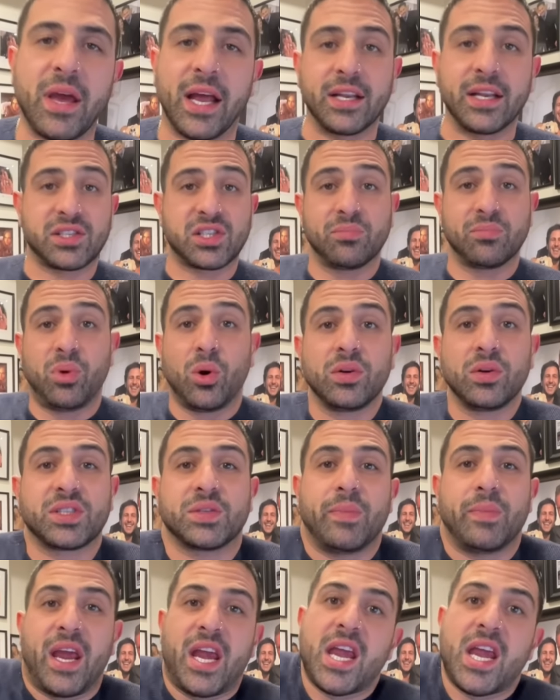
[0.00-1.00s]
and it
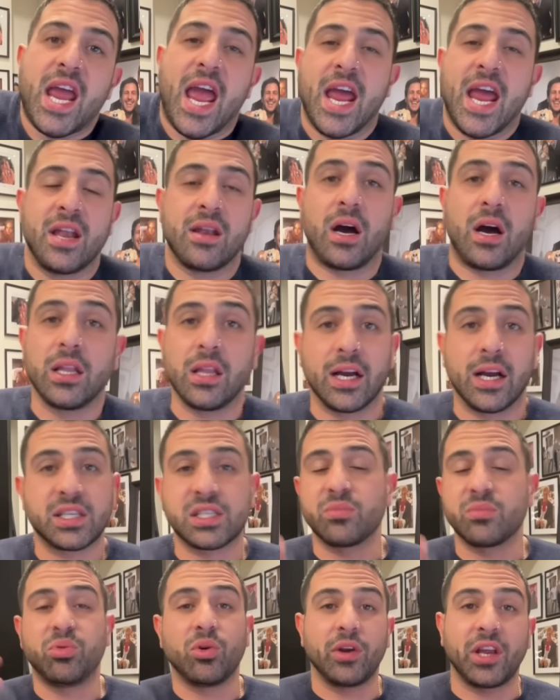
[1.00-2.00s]
supports me, and I like
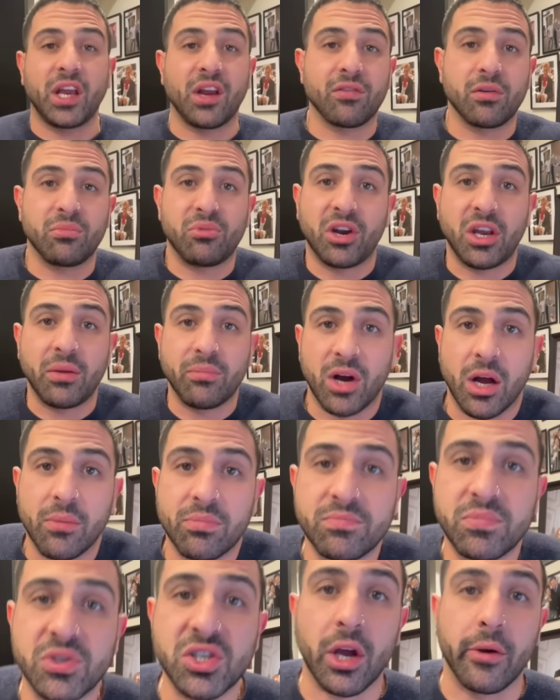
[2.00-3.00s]
supporting everybody by
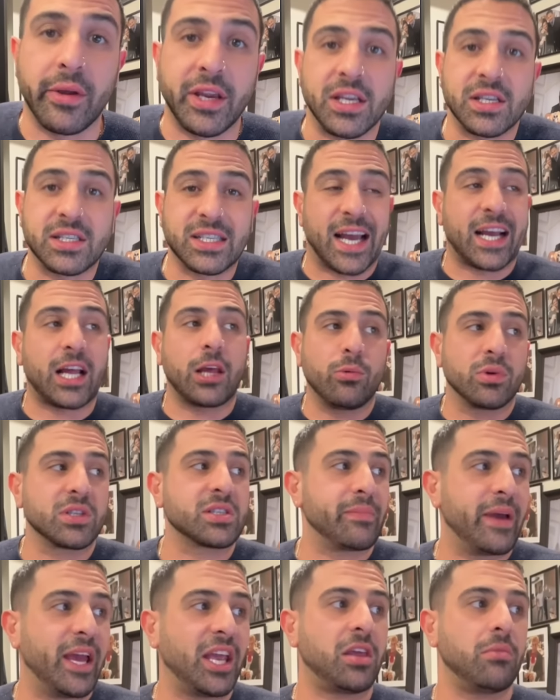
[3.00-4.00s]
showing exactly
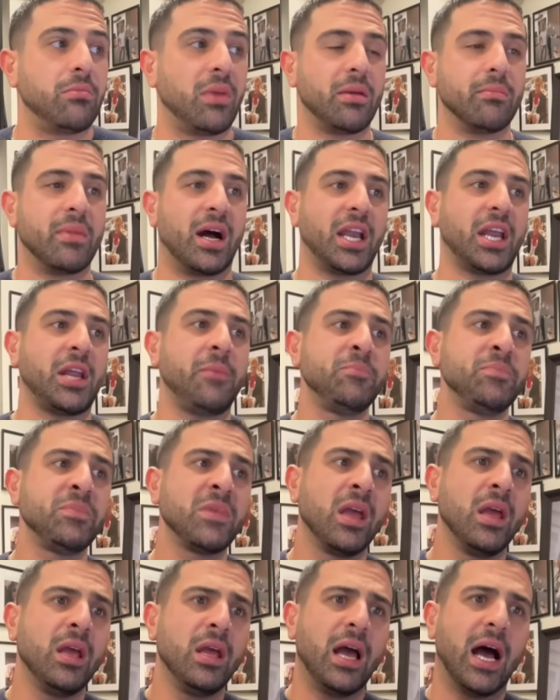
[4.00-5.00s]
what's making me money.
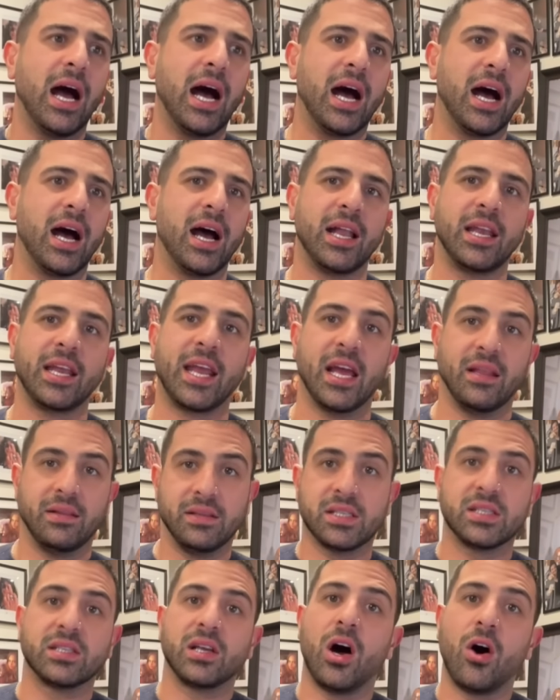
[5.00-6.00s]
And again,
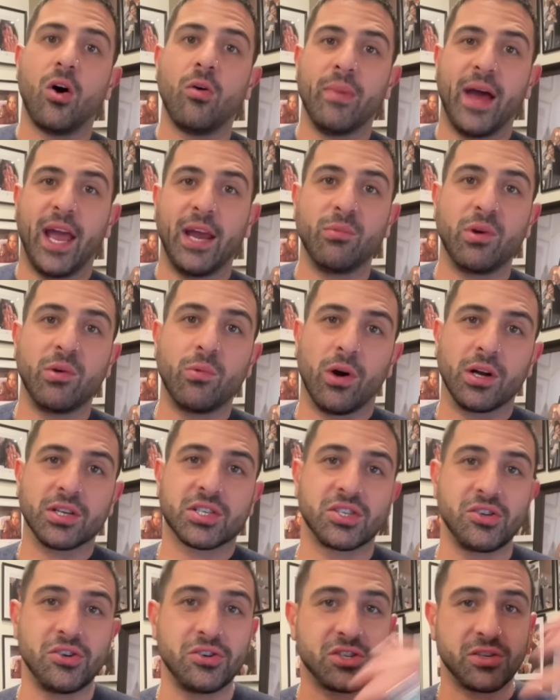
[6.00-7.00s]
this is the whole main, we
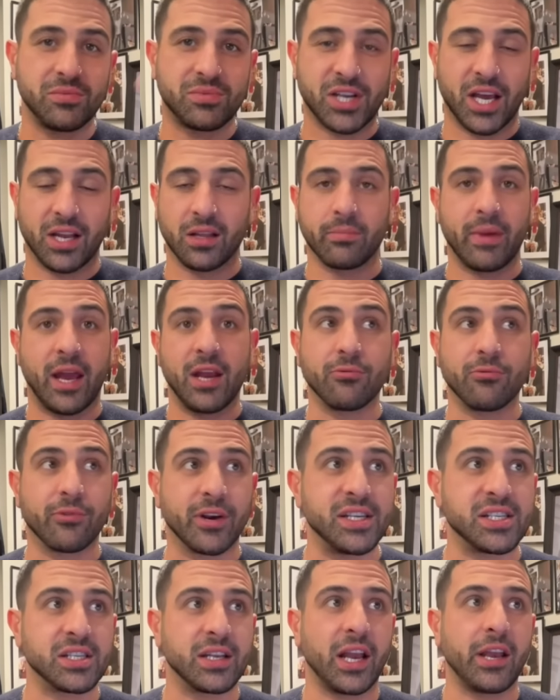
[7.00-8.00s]
watch YouTube chat, the main
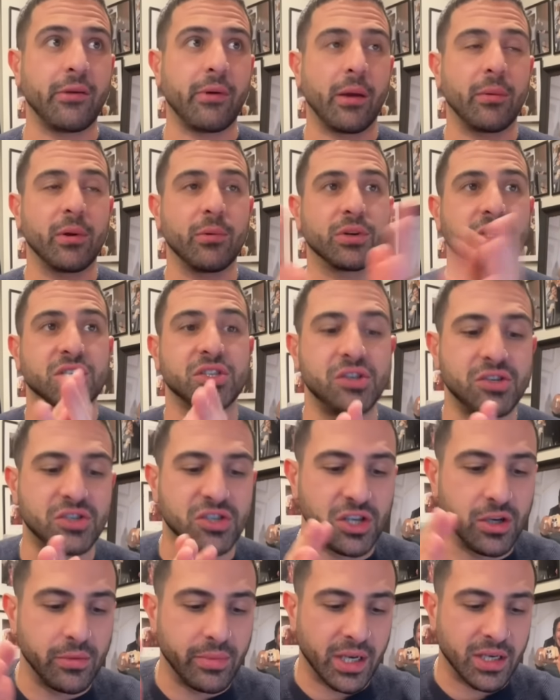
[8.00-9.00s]
reason. Anyway, we watch
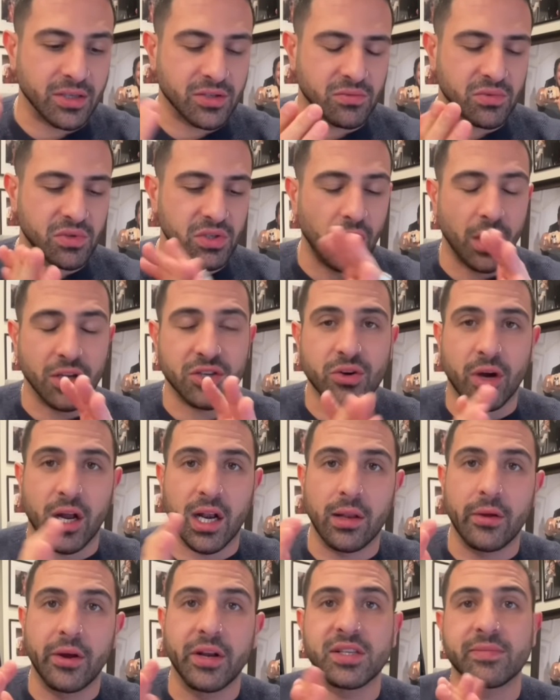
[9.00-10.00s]
YouTube and, you know, try to
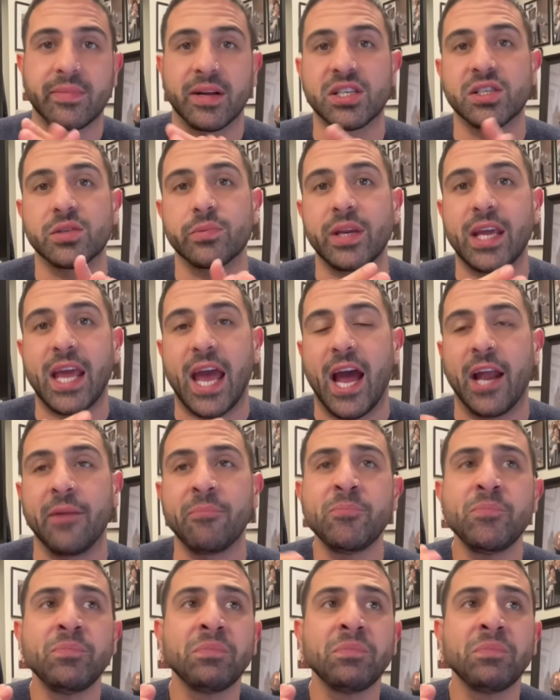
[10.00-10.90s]
learn as much as we can.